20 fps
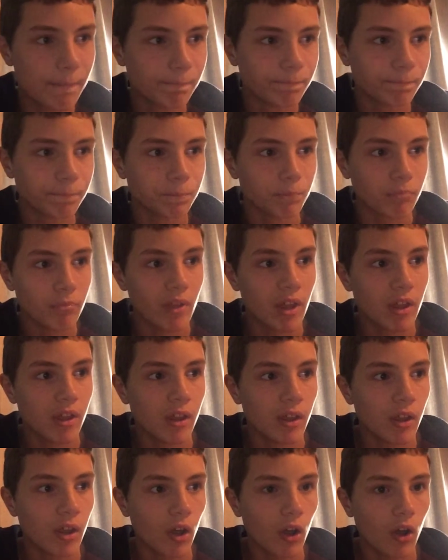um,
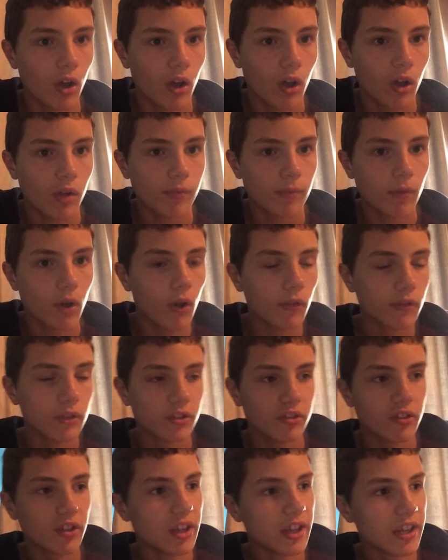
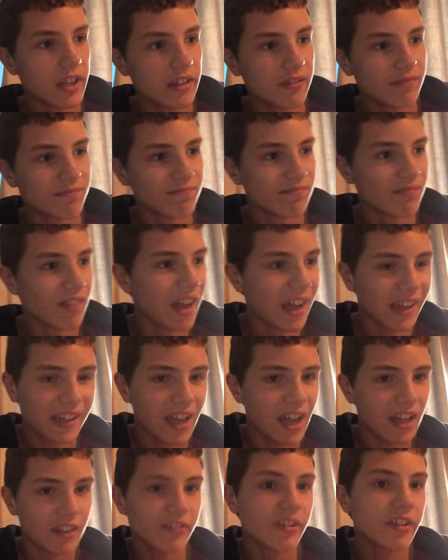obviously, I
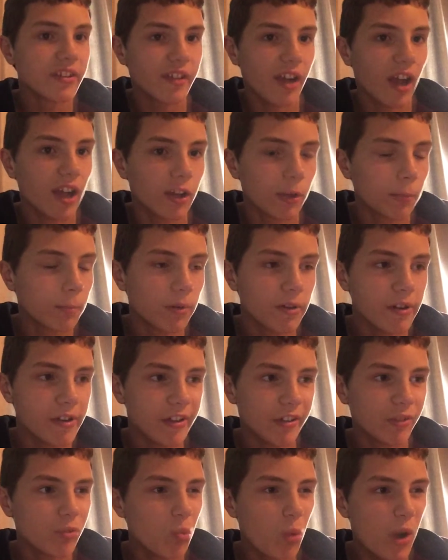can't see Tyler
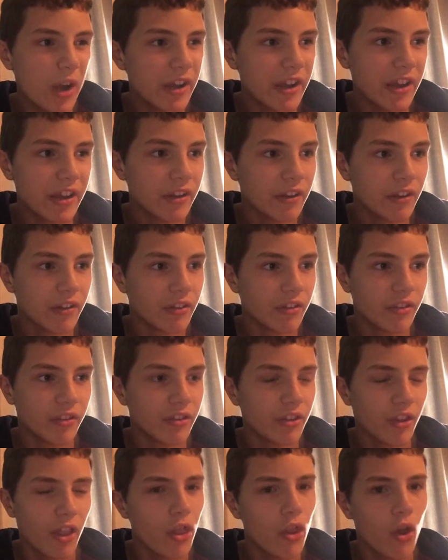Breeze winning
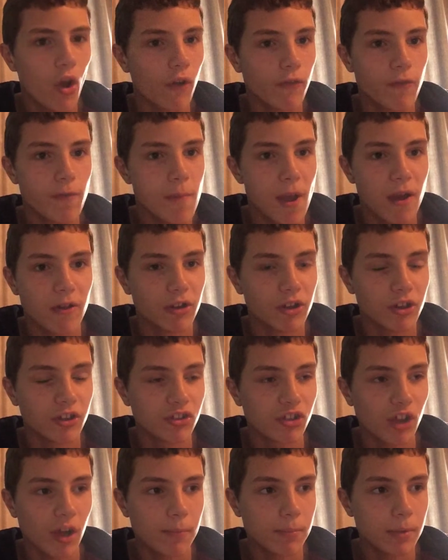the North
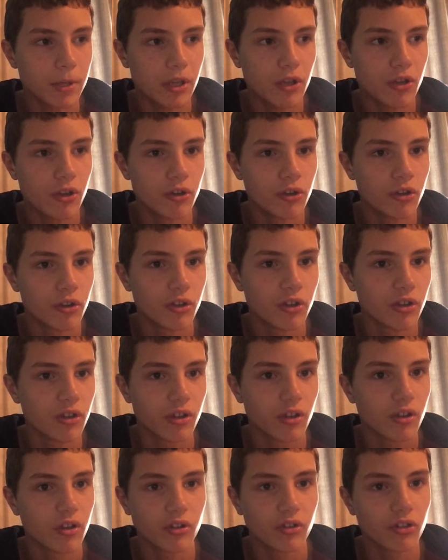American champion.
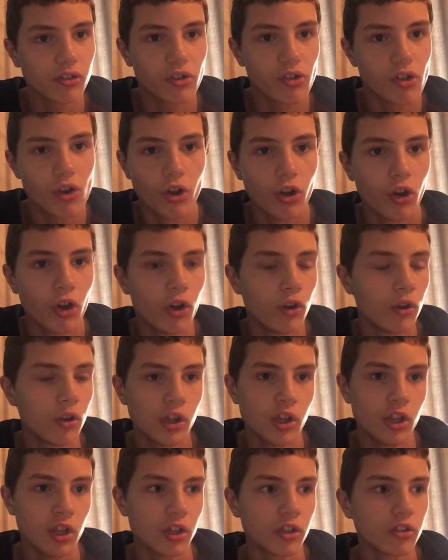Just no.
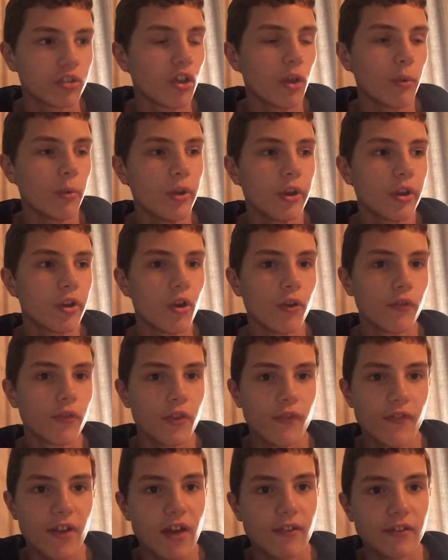So I'm going to go
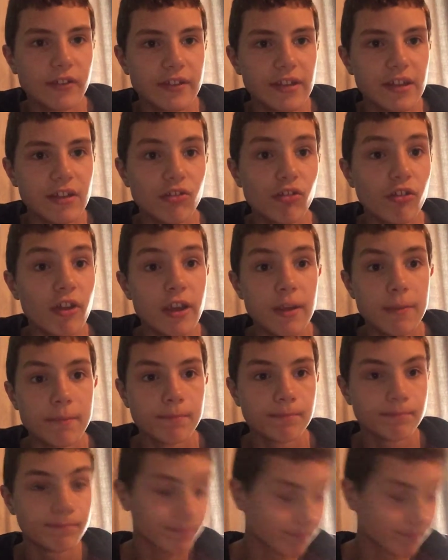for the Velveteen Dream.